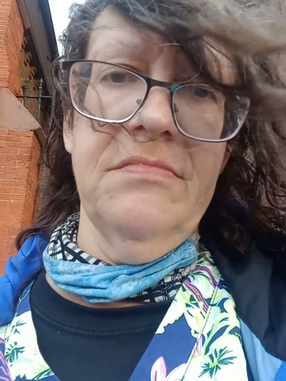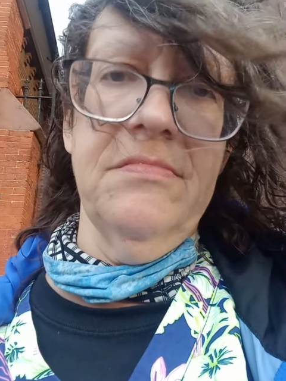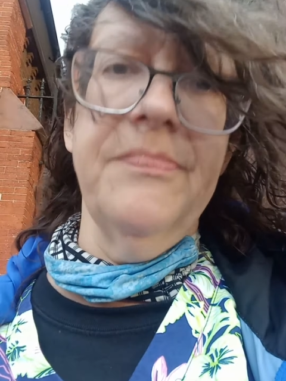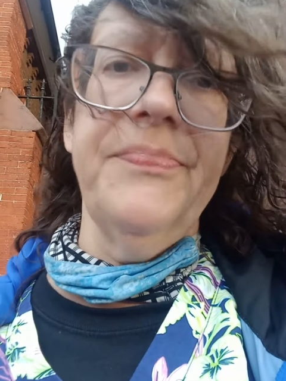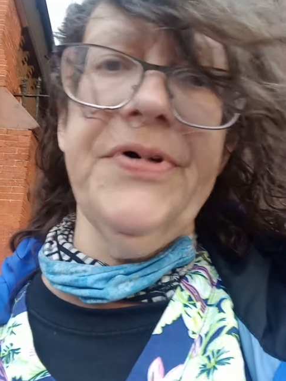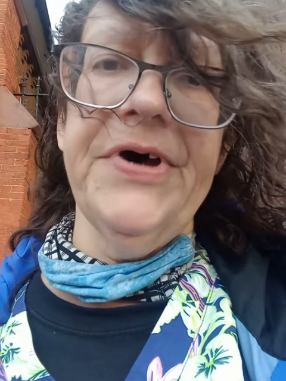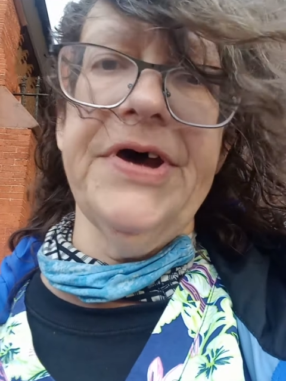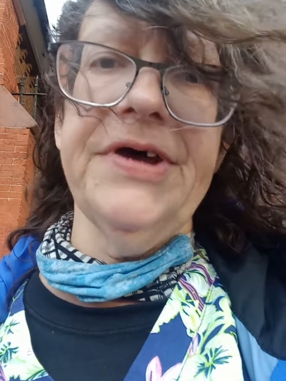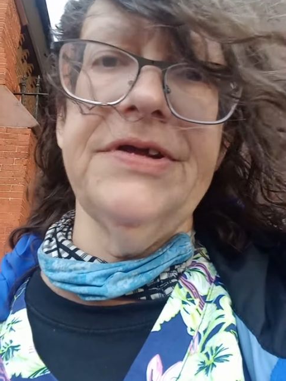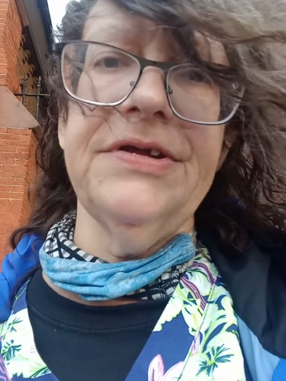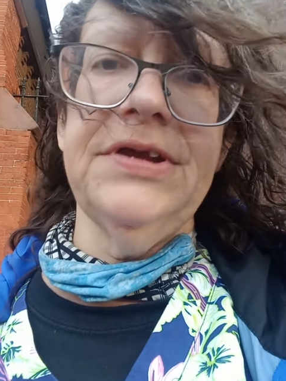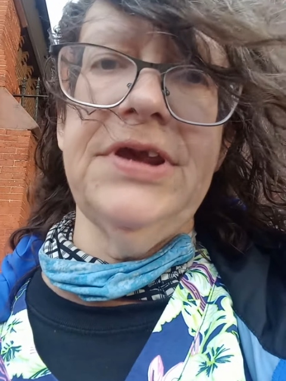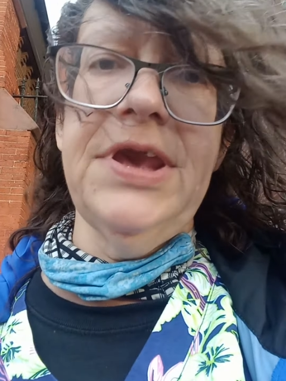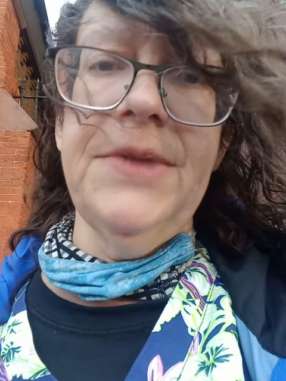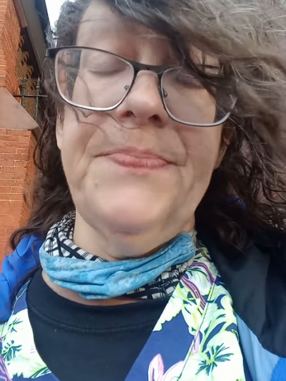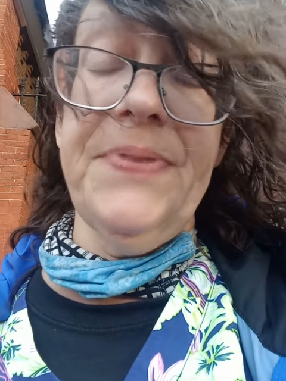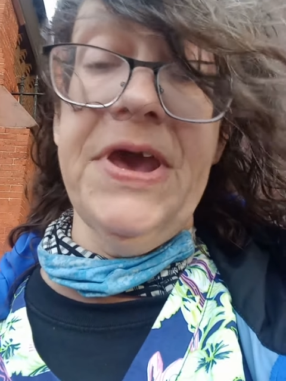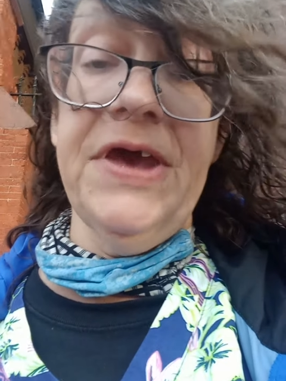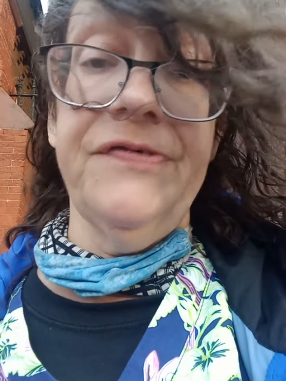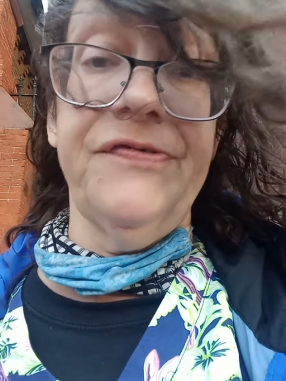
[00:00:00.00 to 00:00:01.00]
But
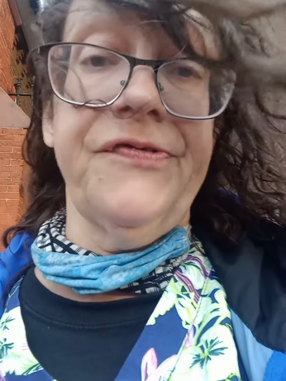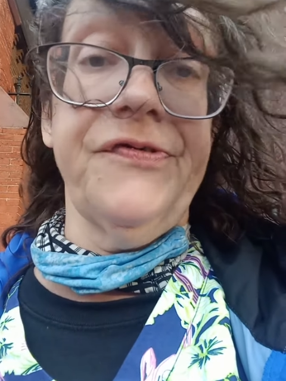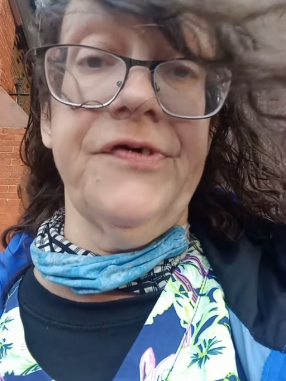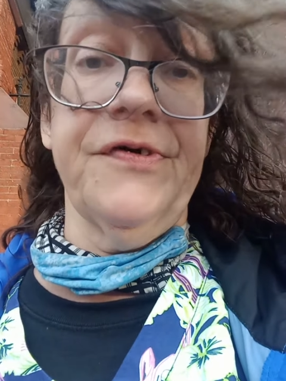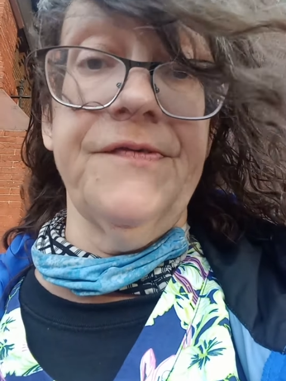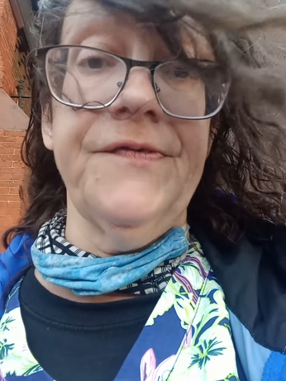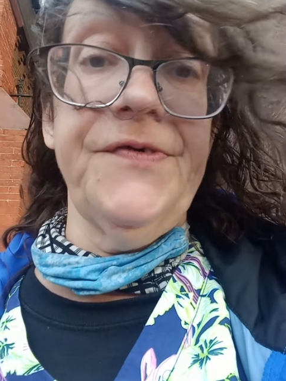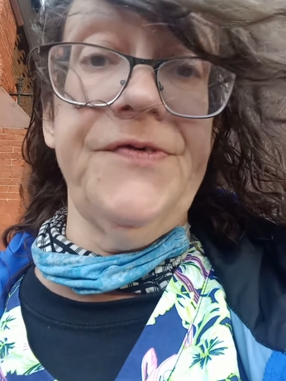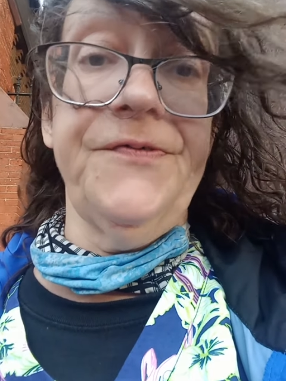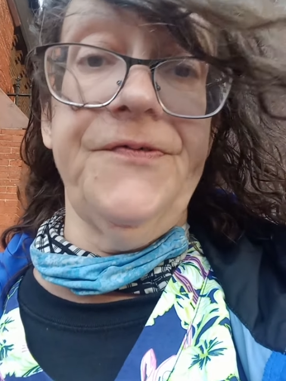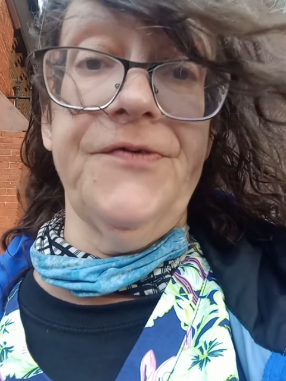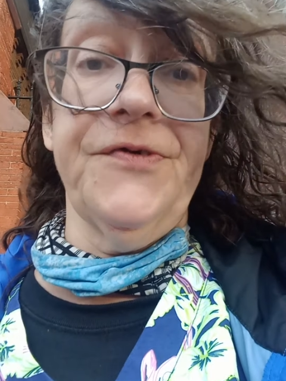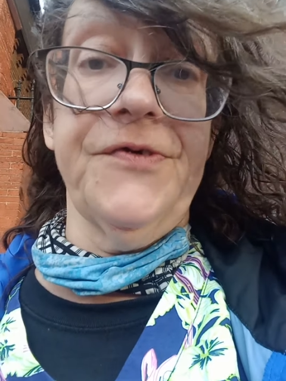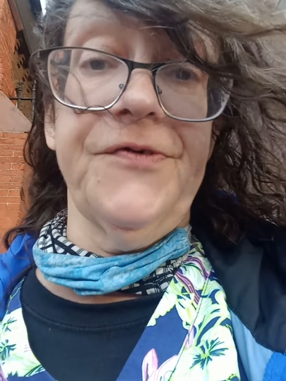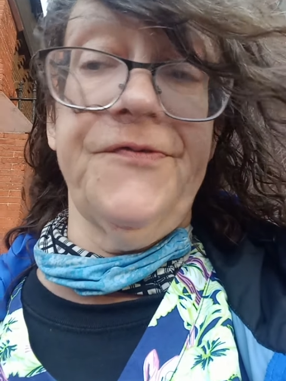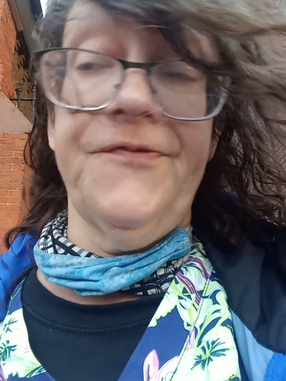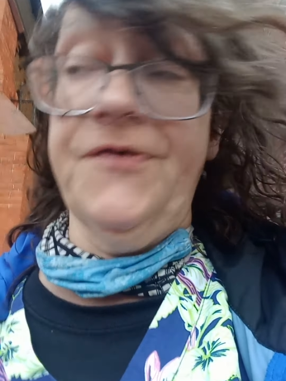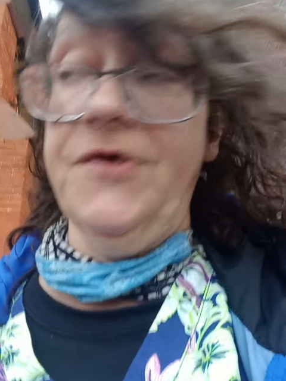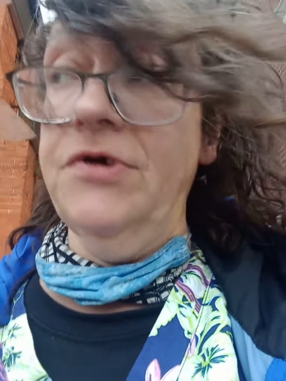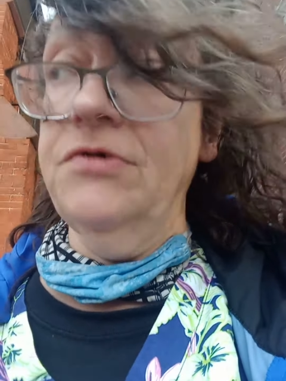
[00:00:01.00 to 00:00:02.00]
he paid service for
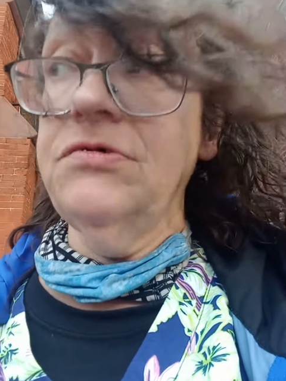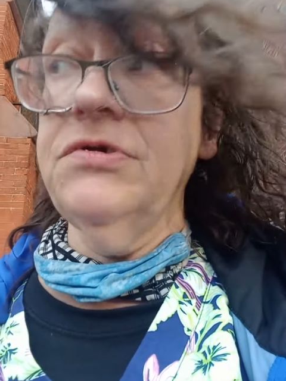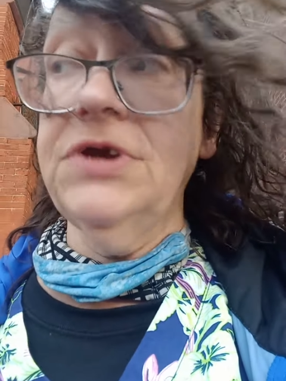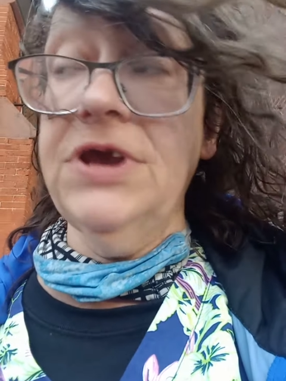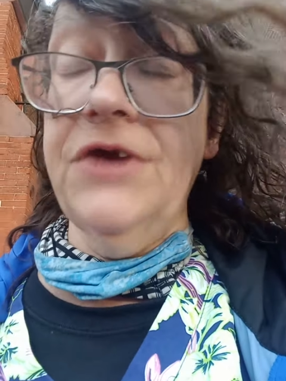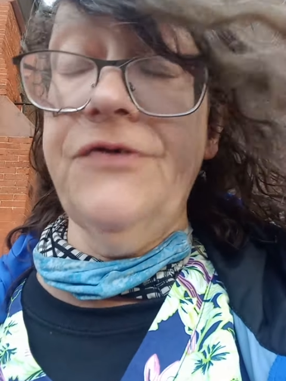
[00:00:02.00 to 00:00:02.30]
this fan.